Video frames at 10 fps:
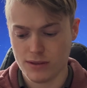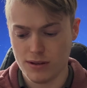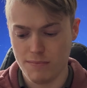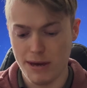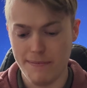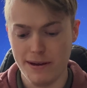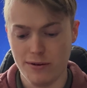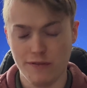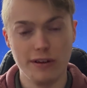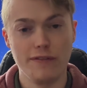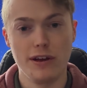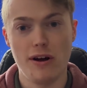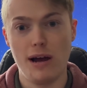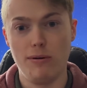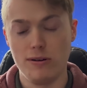Maybe a good thing for your
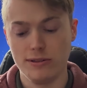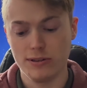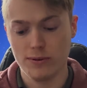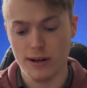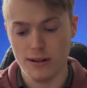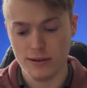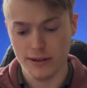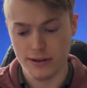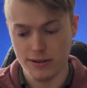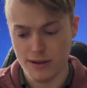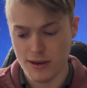eyeballs as well, you know.